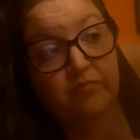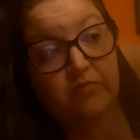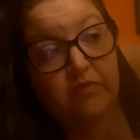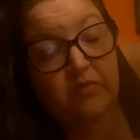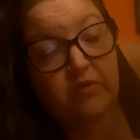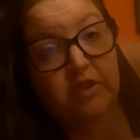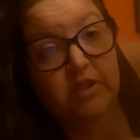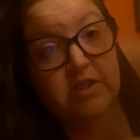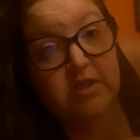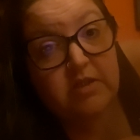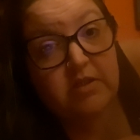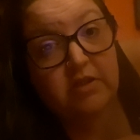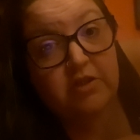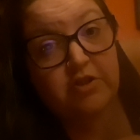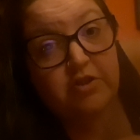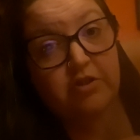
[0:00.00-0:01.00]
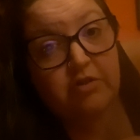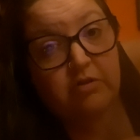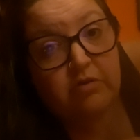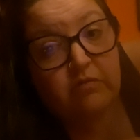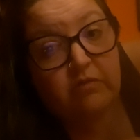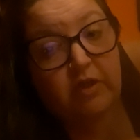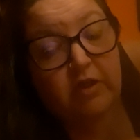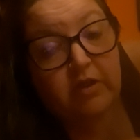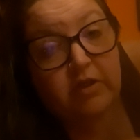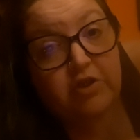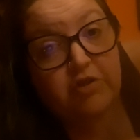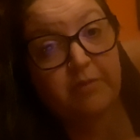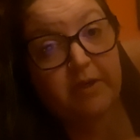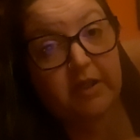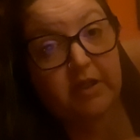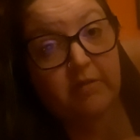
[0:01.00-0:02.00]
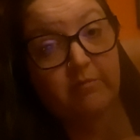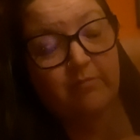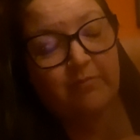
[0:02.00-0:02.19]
If it doesn't, it's your own fault because you made it.